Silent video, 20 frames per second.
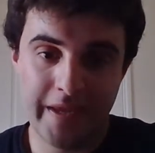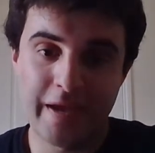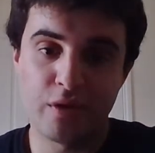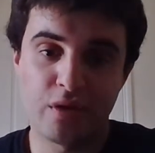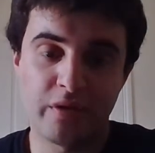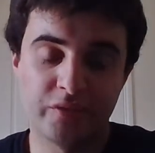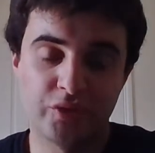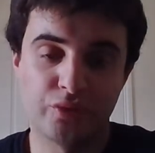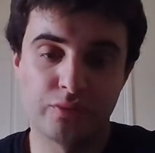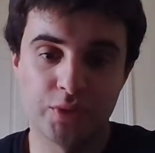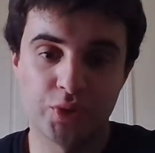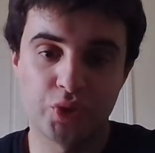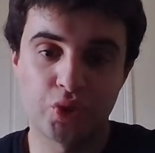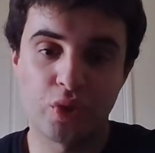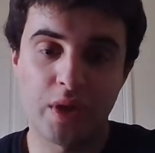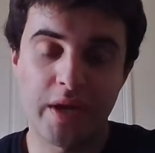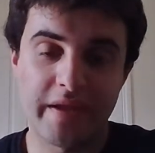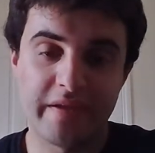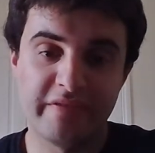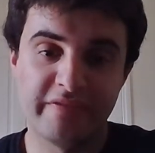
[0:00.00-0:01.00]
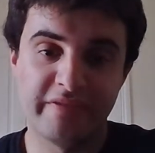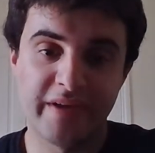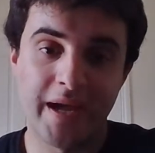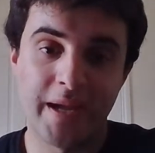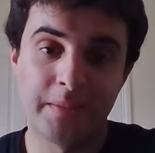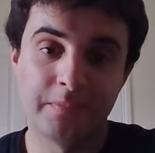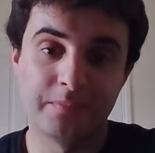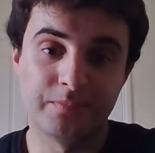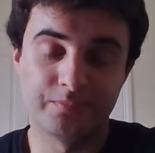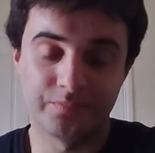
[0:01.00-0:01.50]
off to retrieve
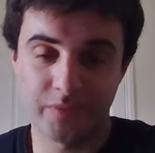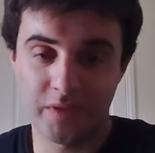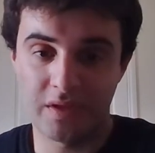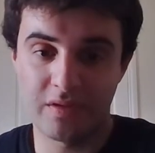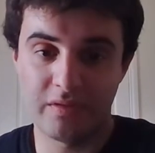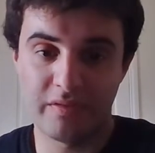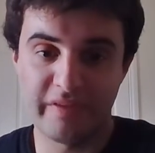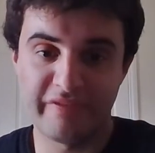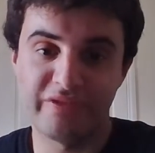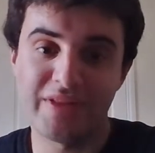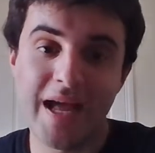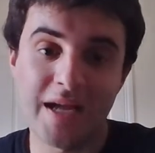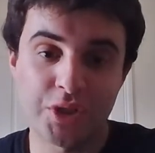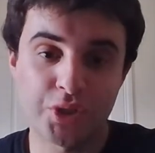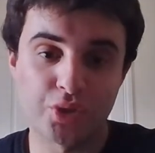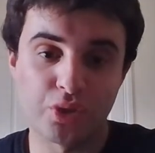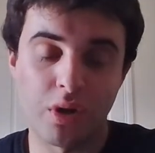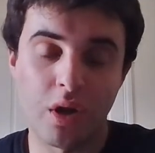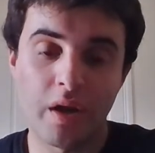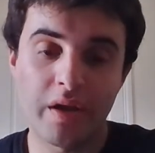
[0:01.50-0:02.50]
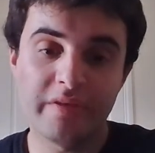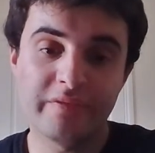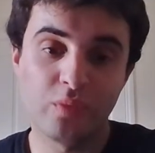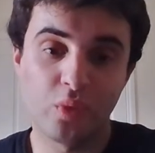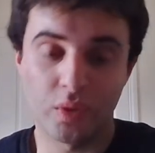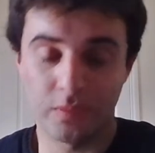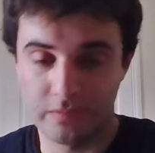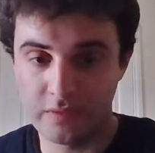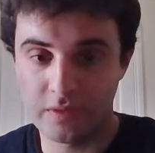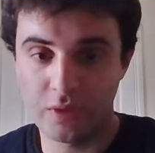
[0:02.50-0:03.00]
the flash drive
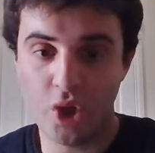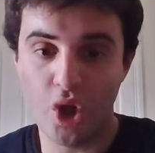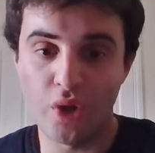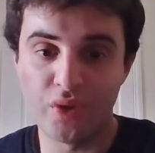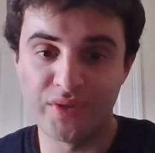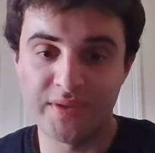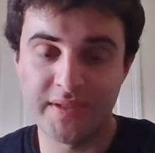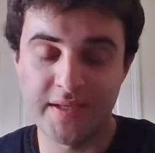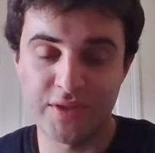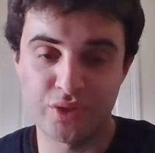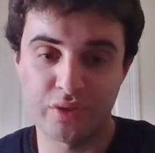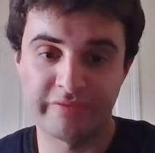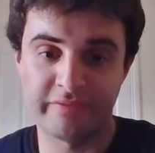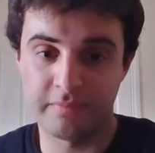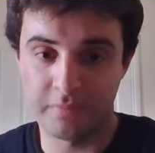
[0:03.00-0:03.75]
or contents